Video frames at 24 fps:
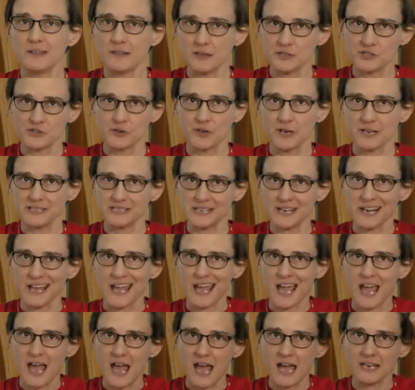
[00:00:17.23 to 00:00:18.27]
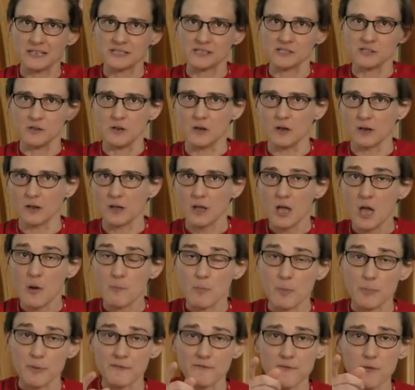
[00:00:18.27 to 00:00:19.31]
That's right, I said a hat song.
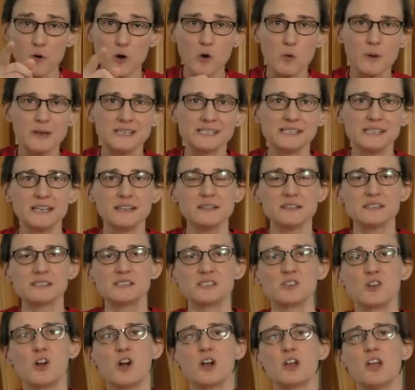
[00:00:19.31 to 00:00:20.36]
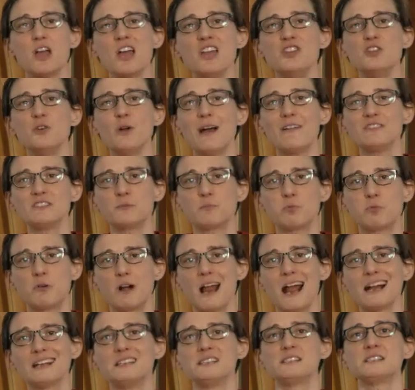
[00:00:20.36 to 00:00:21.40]
But before we sing this song, you have to
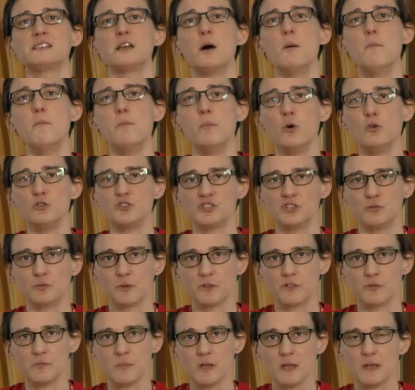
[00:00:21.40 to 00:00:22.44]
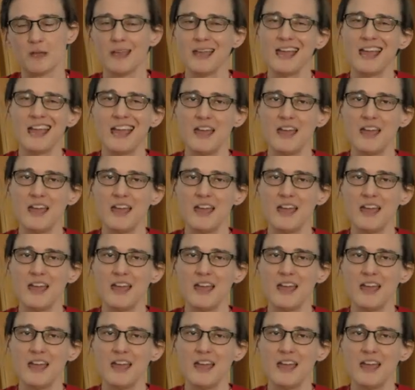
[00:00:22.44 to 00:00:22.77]
practice a motion with me,